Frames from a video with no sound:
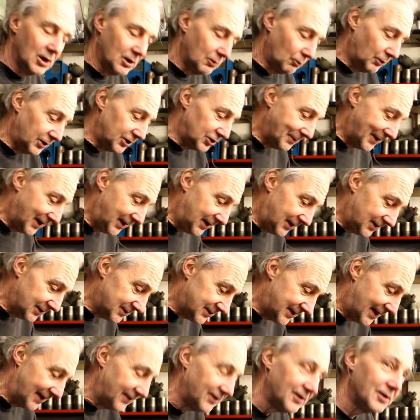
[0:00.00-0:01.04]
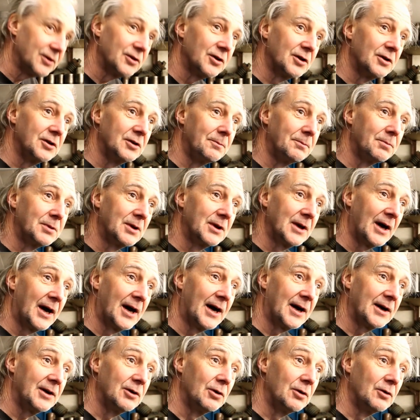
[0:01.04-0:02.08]
Which means then that the
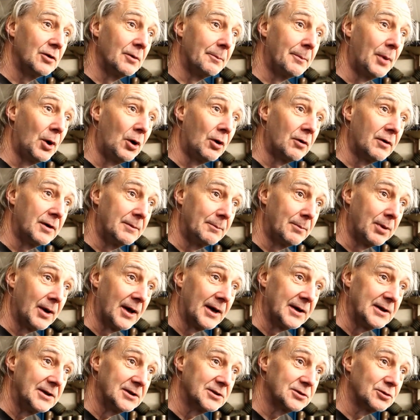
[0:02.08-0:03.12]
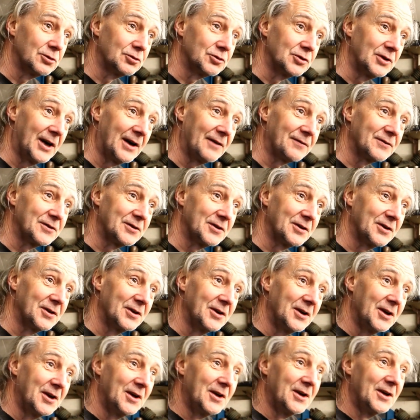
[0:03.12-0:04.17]
guy at the boring place doesn't have to
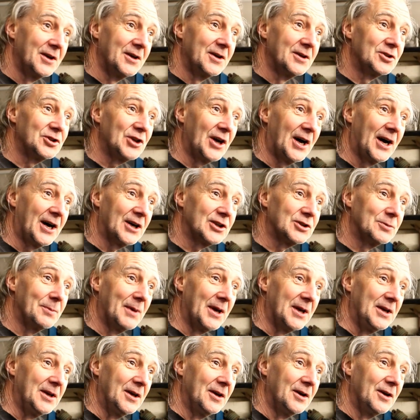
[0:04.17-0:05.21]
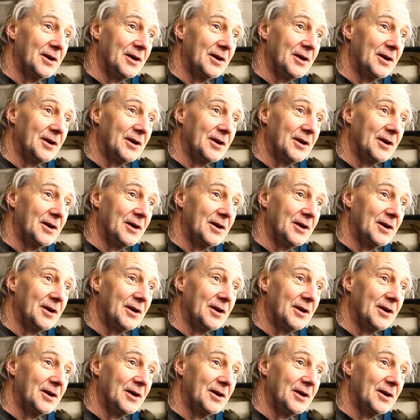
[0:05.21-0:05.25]
charge me